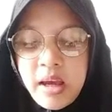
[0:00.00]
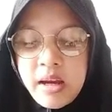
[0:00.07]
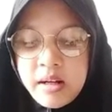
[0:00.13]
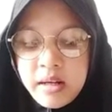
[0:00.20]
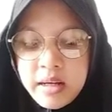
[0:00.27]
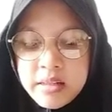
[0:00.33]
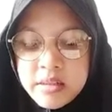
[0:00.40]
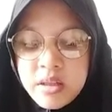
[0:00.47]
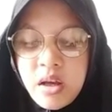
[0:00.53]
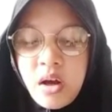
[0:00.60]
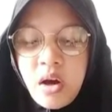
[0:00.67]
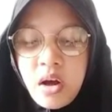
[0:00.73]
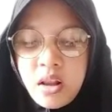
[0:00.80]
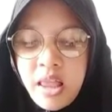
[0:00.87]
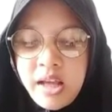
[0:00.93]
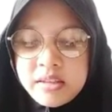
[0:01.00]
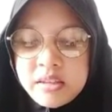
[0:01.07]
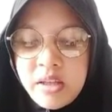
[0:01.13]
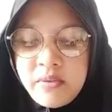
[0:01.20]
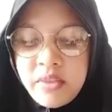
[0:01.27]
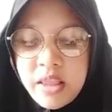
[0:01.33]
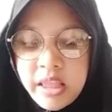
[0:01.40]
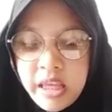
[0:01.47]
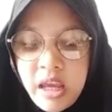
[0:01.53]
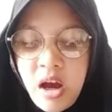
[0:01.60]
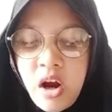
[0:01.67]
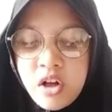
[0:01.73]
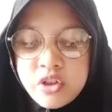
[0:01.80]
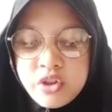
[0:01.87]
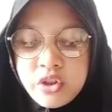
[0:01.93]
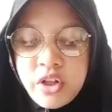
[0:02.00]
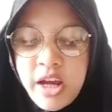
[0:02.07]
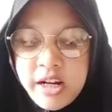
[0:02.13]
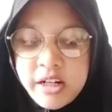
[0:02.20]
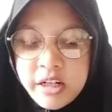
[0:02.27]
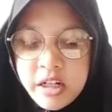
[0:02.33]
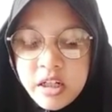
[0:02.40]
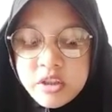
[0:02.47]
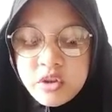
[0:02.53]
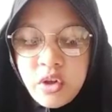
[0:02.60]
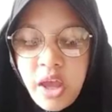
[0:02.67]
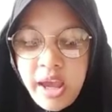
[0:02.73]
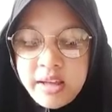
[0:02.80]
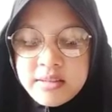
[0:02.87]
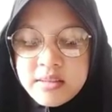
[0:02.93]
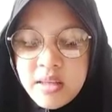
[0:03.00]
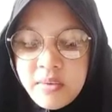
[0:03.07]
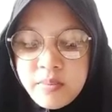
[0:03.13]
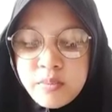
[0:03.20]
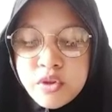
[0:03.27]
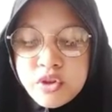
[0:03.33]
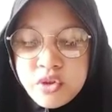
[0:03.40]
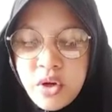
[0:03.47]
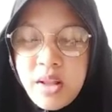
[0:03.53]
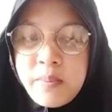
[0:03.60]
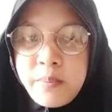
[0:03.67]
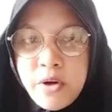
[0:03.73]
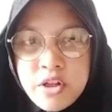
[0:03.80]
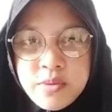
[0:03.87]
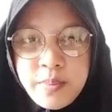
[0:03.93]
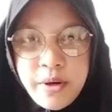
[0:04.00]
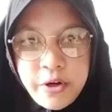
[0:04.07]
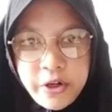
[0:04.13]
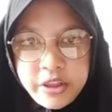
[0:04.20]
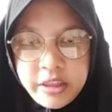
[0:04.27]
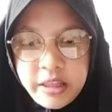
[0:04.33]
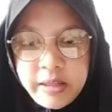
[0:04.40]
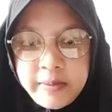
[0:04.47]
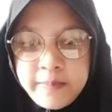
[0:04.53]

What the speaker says: runs collectively or together to achieve mutual prosperity.